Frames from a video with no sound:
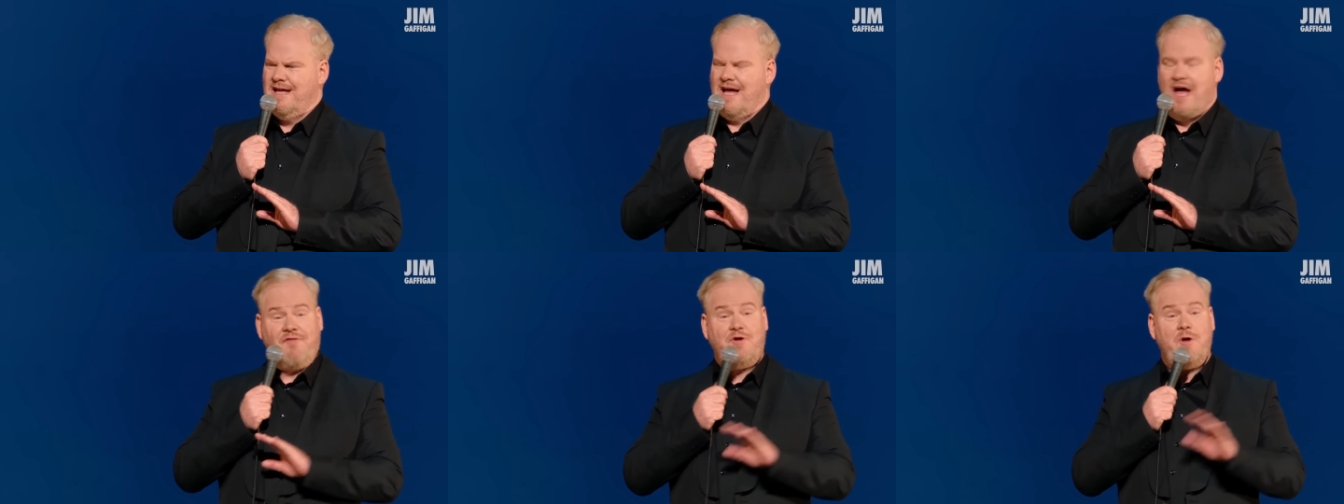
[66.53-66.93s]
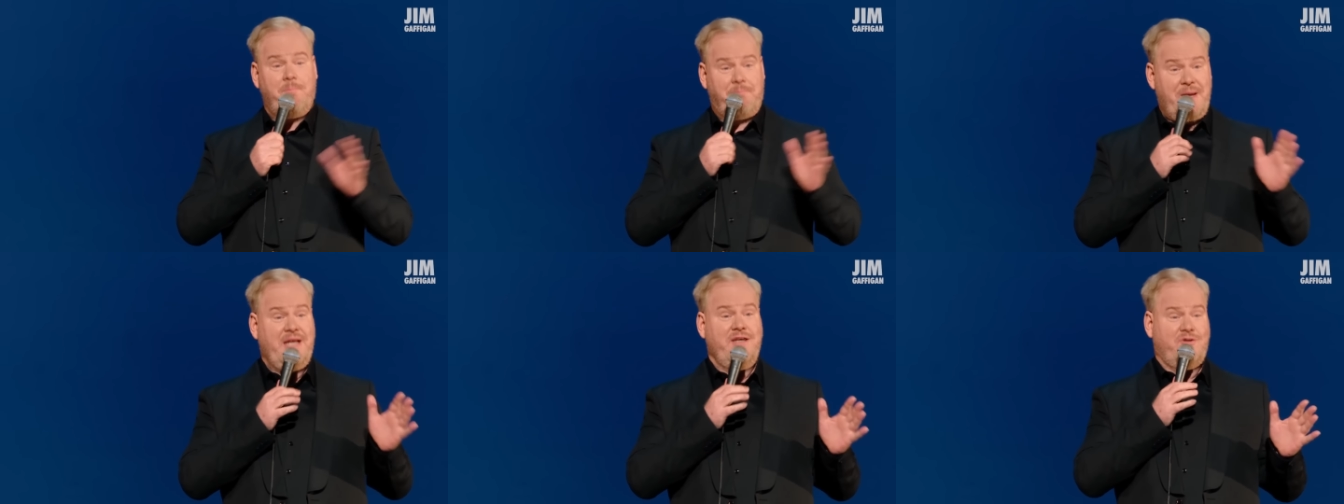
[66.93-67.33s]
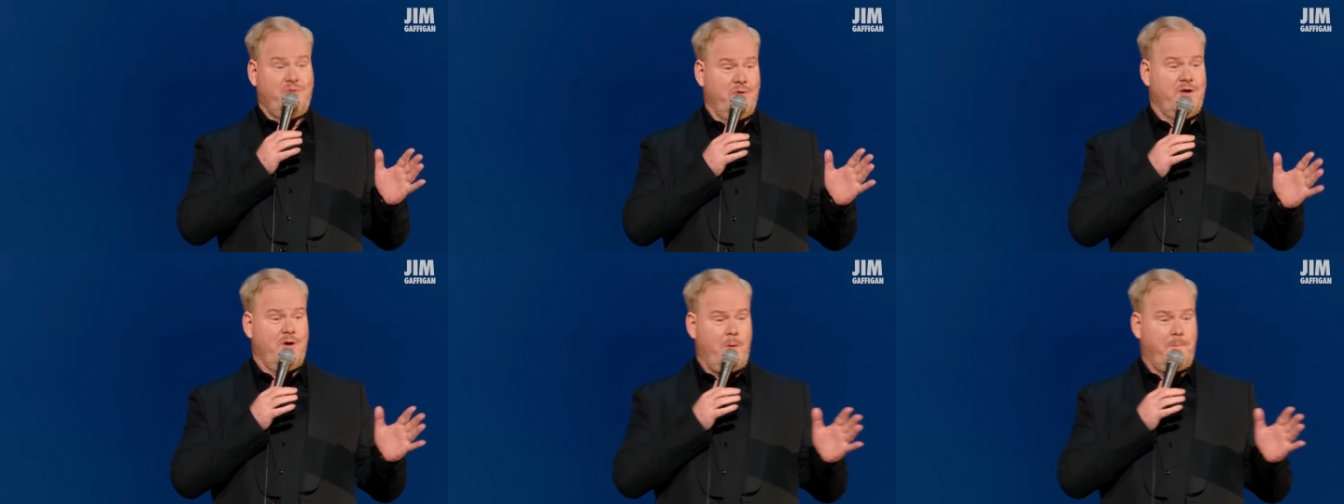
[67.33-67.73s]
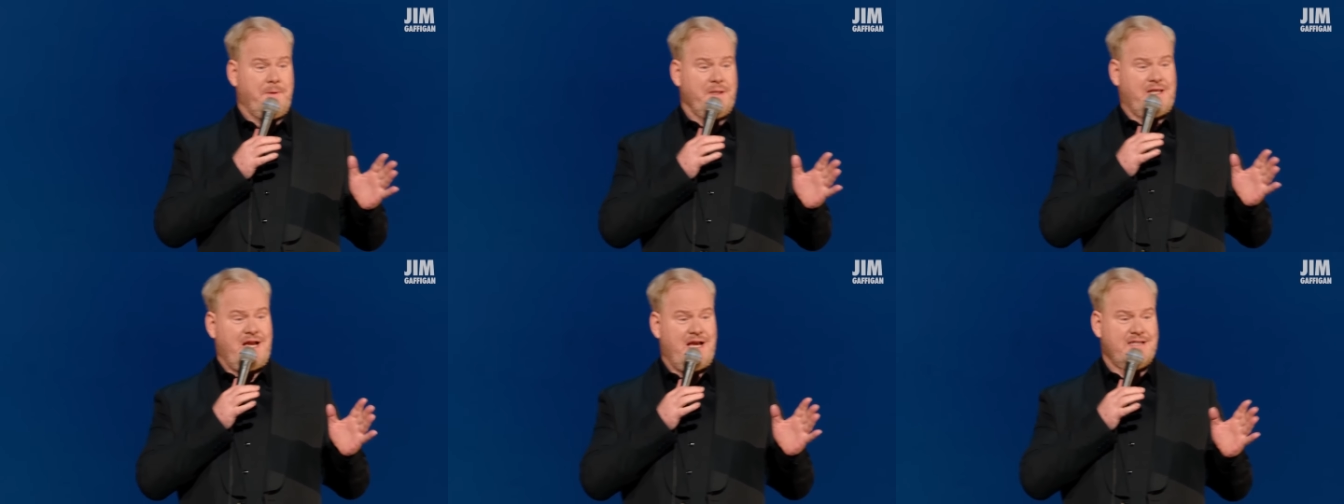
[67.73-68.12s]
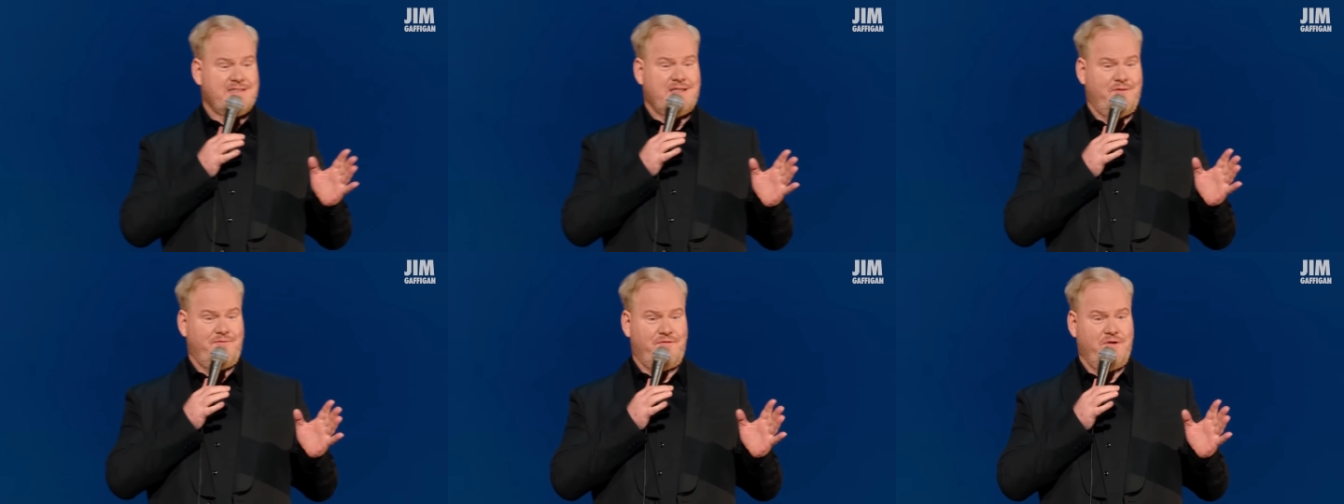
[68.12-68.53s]
Have you been to an open
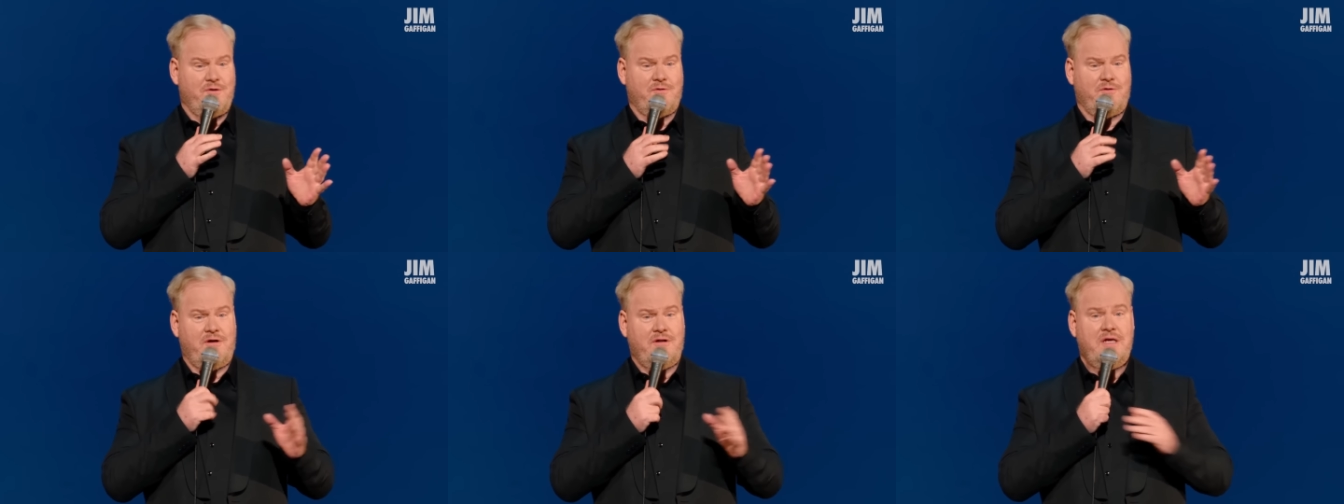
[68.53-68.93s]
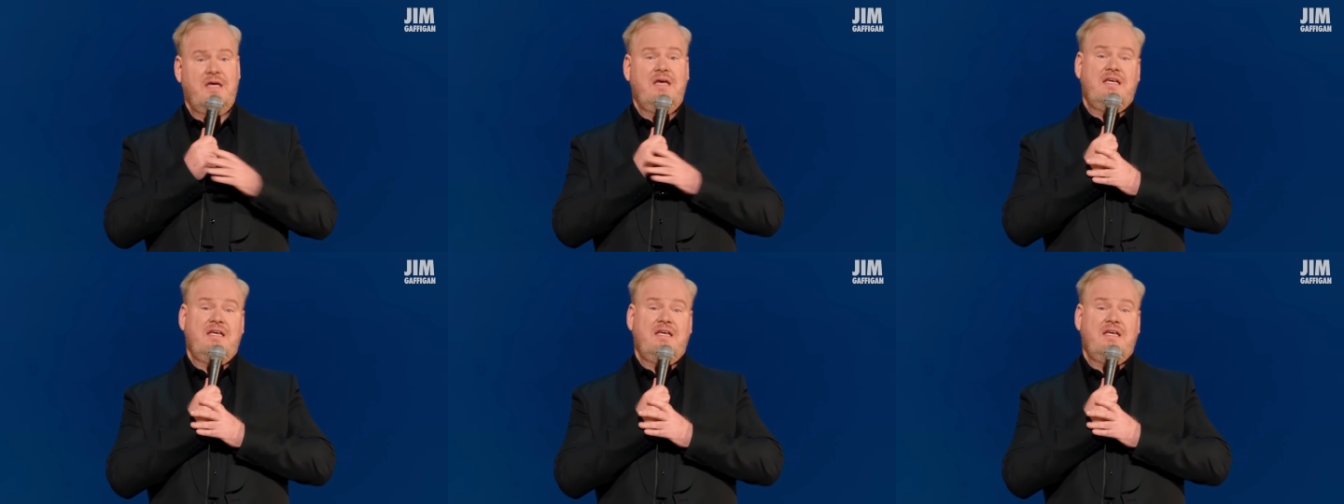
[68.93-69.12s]
casket funeral?